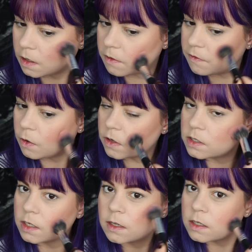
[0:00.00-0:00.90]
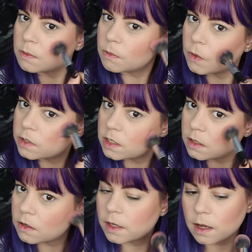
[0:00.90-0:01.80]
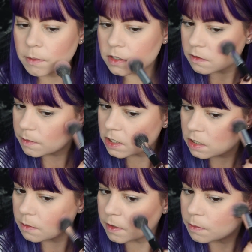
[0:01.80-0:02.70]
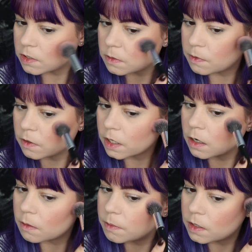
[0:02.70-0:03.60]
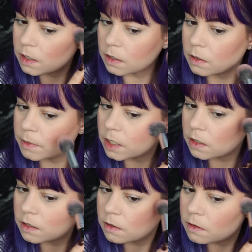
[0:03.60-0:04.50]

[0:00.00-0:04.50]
I'm focusing this mostly on the apples of my cheek, but I'm also pulling it up a little bit.